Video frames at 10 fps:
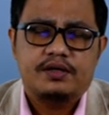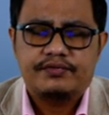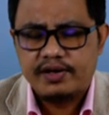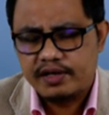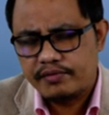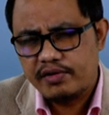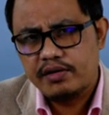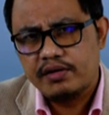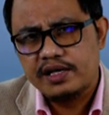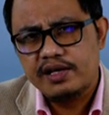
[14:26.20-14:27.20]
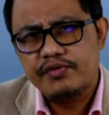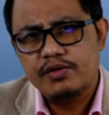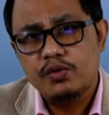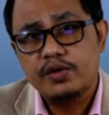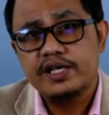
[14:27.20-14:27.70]
Furthermore, if
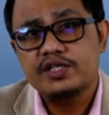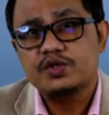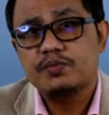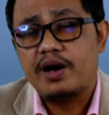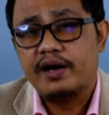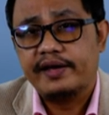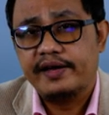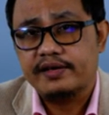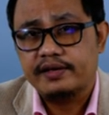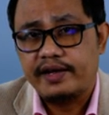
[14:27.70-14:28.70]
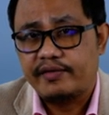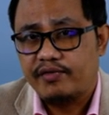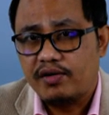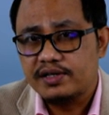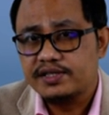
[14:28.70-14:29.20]
you look into market that
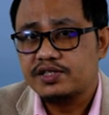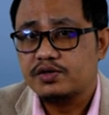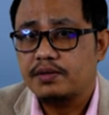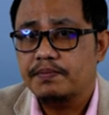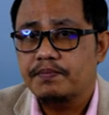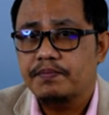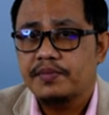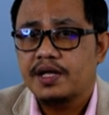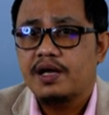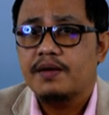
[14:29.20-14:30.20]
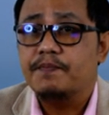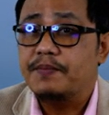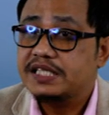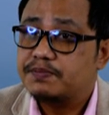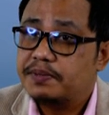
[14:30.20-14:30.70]
focuses on
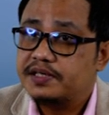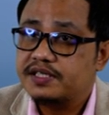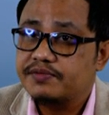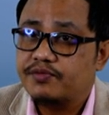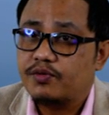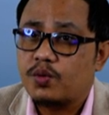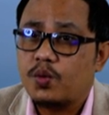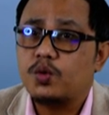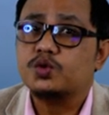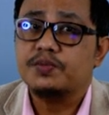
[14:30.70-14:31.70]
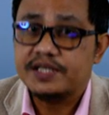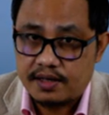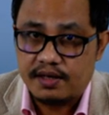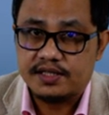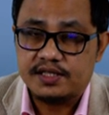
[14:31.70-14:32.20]
misperceived cause of
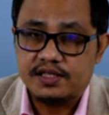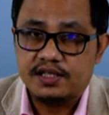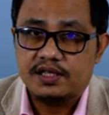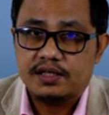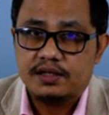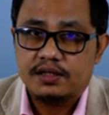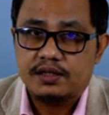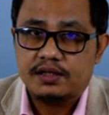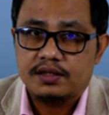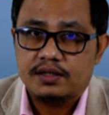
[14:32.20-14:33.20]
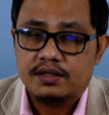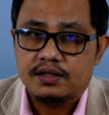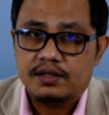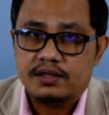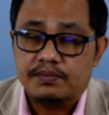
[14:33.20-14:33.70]
scarcity,
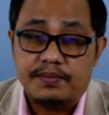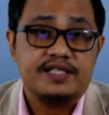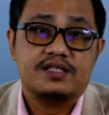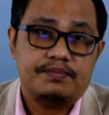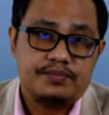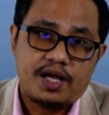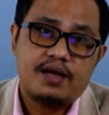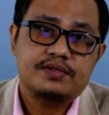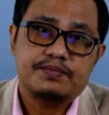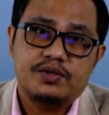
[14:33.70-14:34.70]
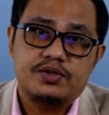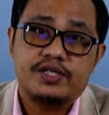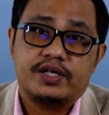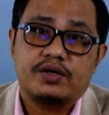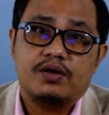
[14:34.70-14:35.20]
may sometimes produce
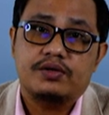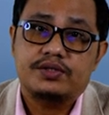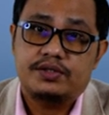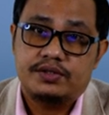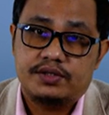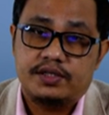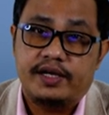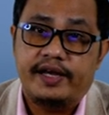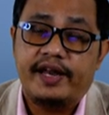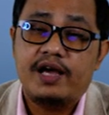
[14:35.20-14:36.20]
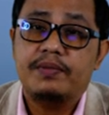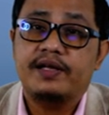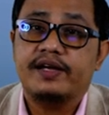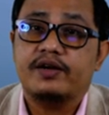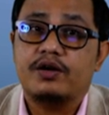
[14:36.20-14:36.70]
technologies
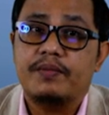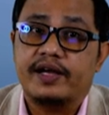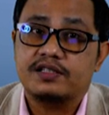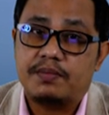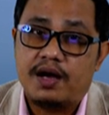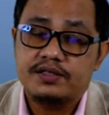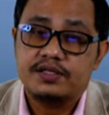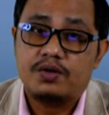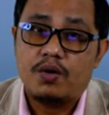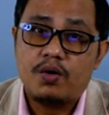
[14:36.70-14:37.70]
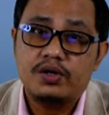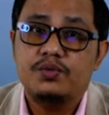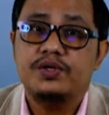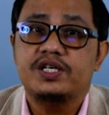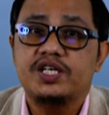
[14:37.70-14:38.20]
enabling economic expansion only
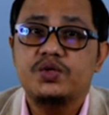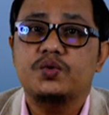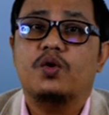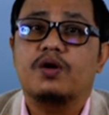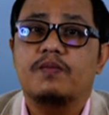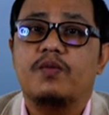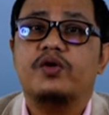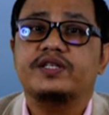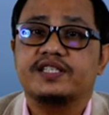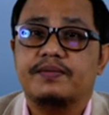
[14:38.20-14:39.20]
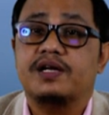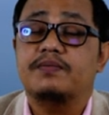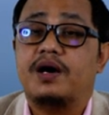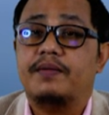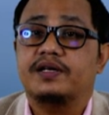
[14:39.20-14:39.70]
with new or more severe
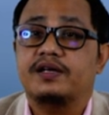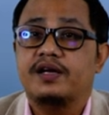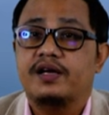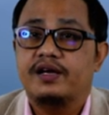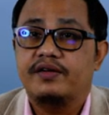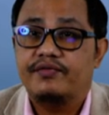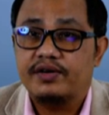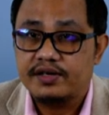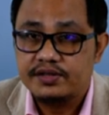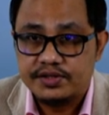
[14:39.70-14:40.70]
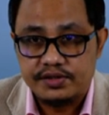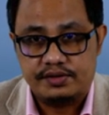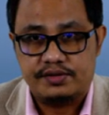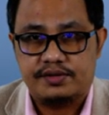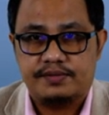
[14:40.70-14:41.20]
environmental
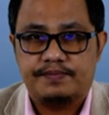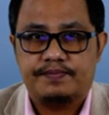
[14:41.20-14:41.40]
repercussions.